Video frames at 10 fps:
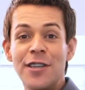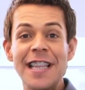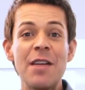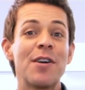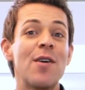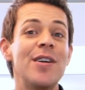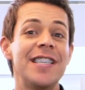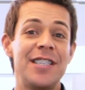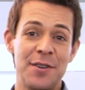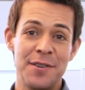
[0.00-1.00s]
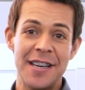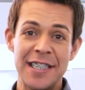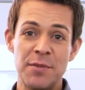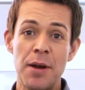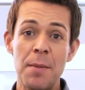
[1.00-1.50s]
First thing we're going to do
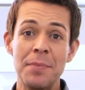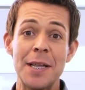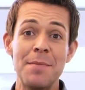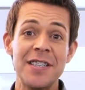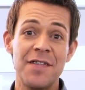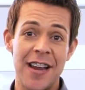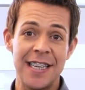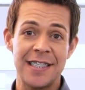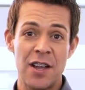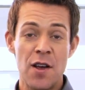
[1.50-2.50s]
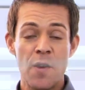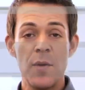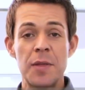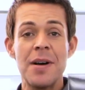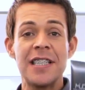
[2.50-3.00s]
is prep Libby's face
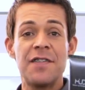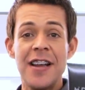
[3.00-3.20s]
with Mud's